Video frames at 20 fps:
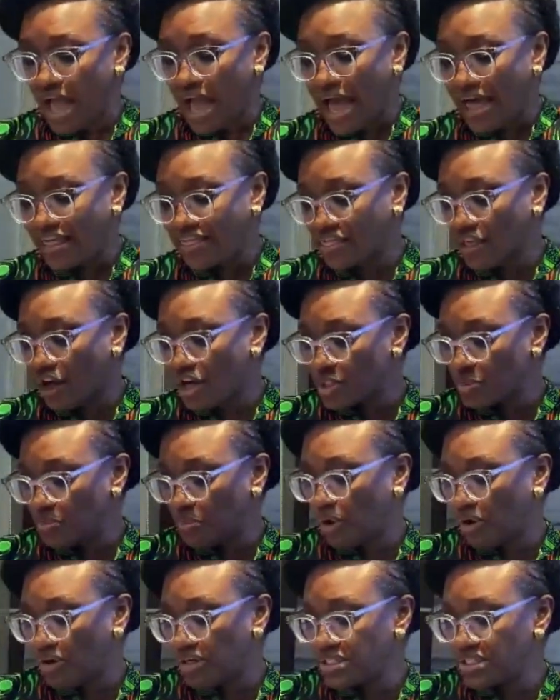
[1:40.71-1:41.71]
Our third
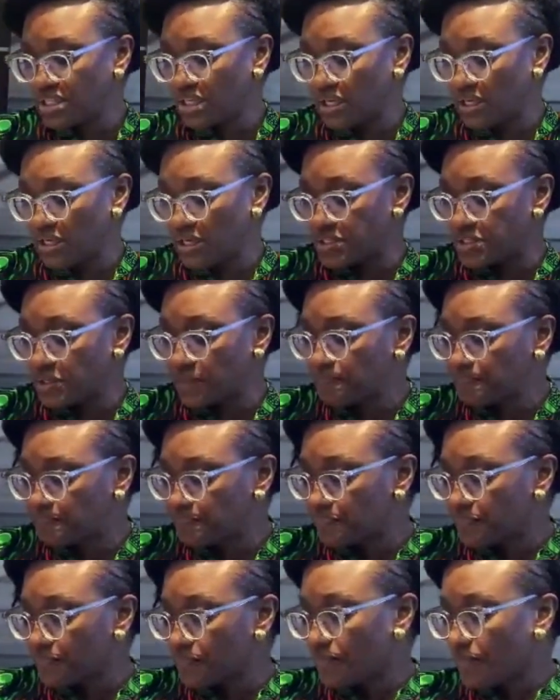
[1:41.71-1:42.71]
point is
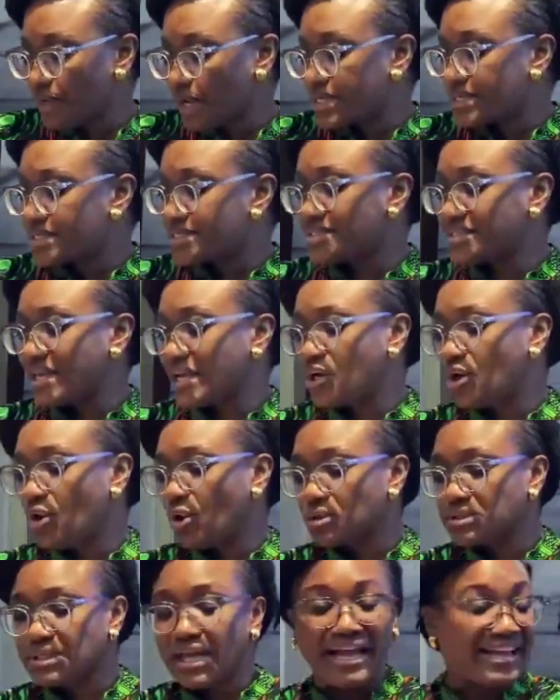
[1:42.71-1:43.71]
stakeholder